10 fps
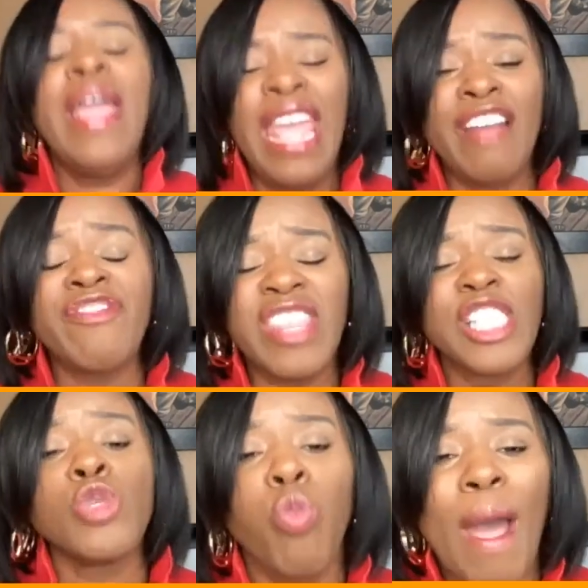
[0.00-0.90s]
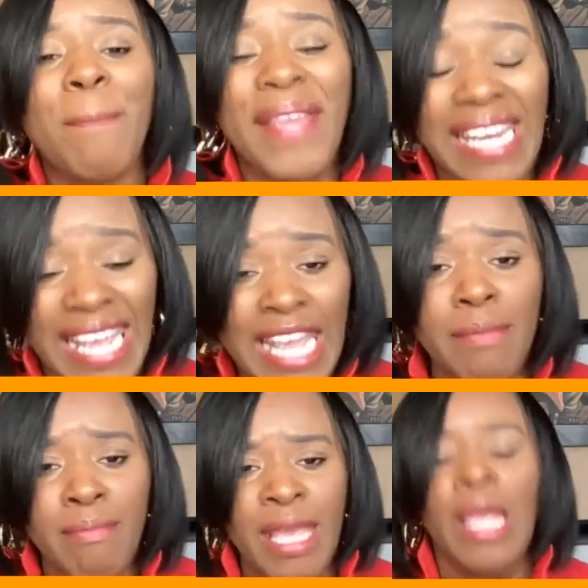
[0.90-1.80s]
If this weapon
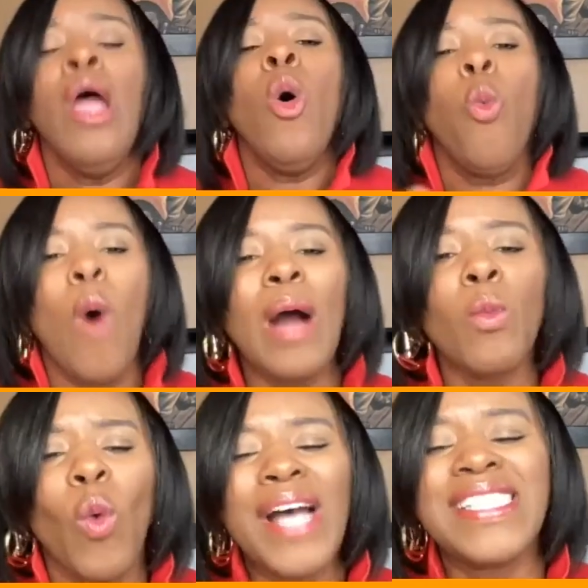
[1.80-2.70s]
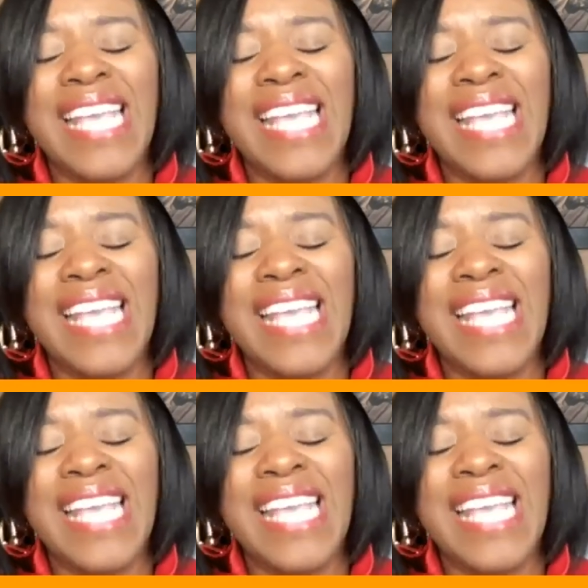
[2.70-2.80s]
hit me, what was